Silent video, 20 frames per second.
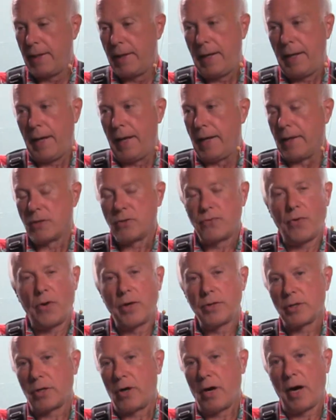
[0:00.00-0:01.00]
And as far
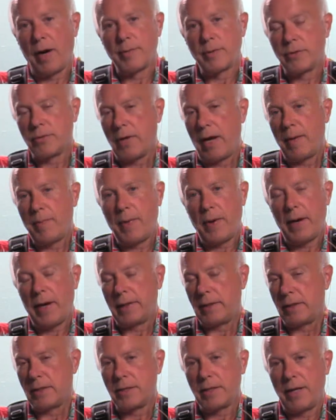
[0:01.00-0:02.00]
as a carbon tripod,
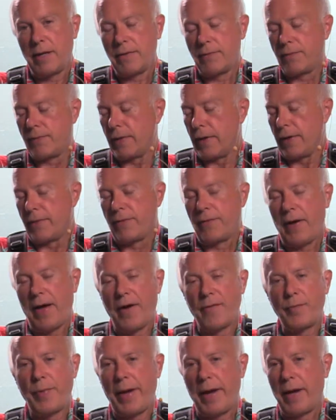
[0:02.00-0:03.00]
you save
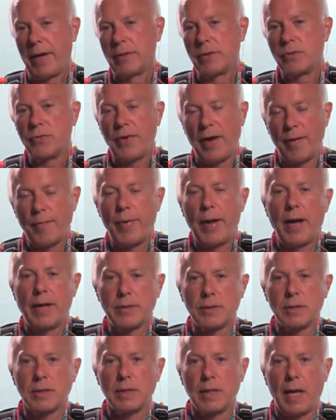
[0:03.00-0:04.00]
5 pounds. 5
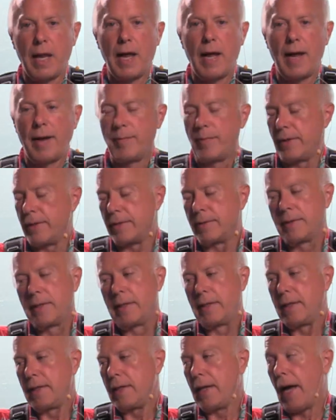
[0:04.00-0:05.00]
pounds is a lot, but
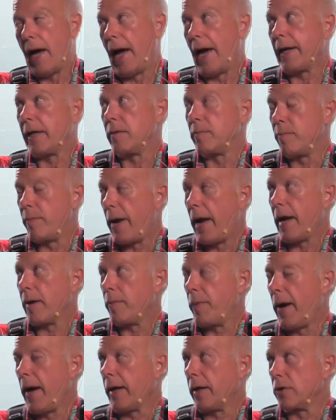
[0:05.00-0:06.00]
I can
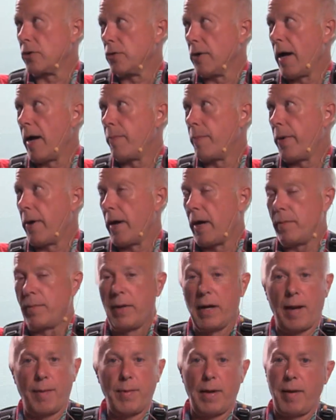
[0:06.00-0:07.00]
backpack a tripod,
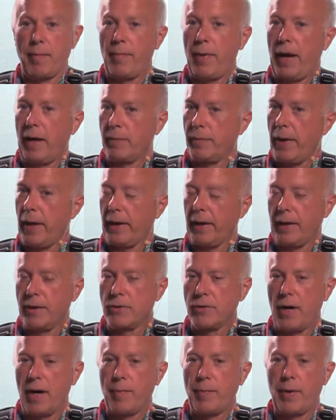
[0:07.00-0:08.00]
but I'm not backpacking a
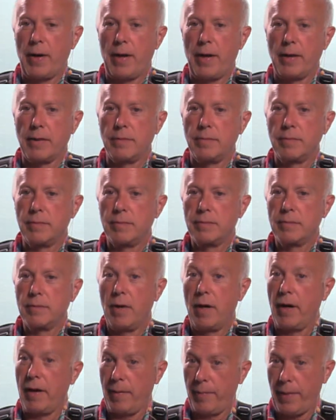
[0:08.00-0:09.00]
tripod
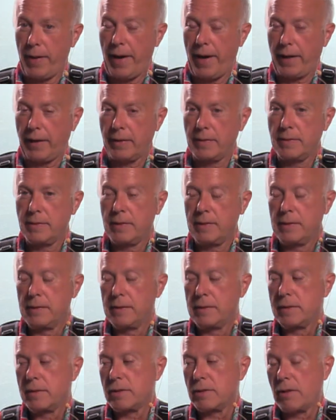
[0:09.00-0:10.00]
on a bike.
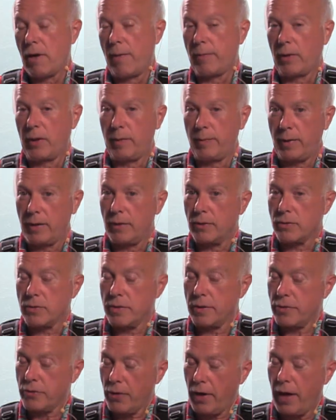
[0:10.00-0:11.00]
So I'm going to be using
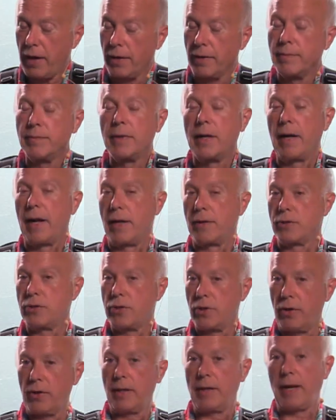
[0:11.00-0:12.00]
a trailer, and I'll
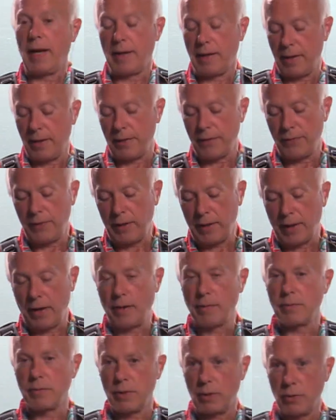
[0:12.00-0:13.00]
show you that in another
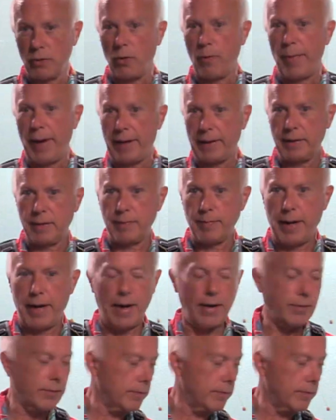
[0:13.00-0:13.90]
video. So we'll go back to the mount.